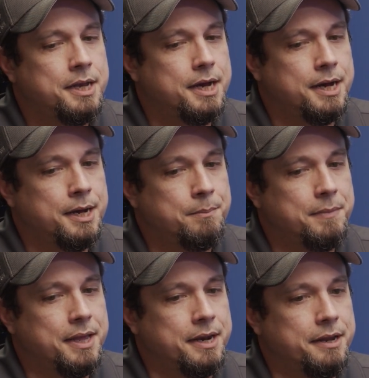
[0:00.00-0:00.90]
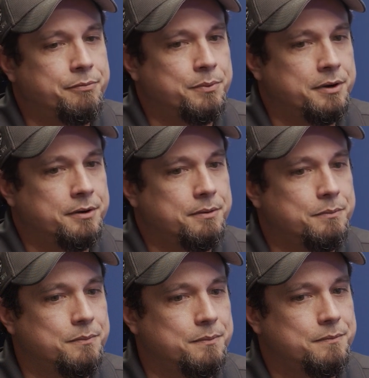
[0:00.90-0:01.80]
And if we're
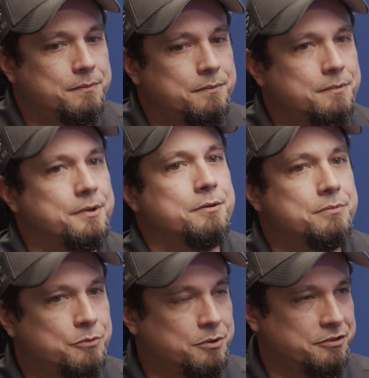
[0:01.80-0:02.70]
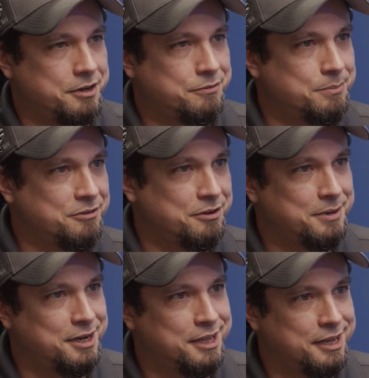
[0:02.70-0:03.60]
sourcing from
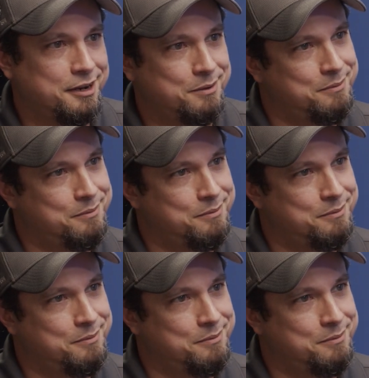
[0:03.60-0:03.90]
somebody that